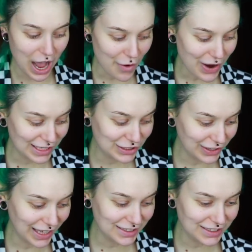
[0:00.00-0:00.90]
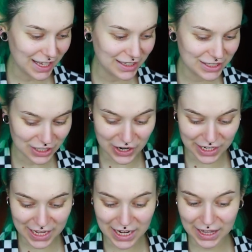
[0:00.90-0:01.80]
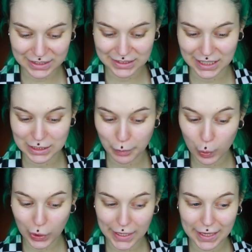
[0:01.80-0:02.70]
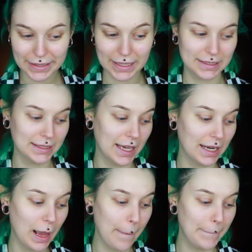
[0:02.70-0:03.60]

Alright, so let's get started, let's get spooky, let's get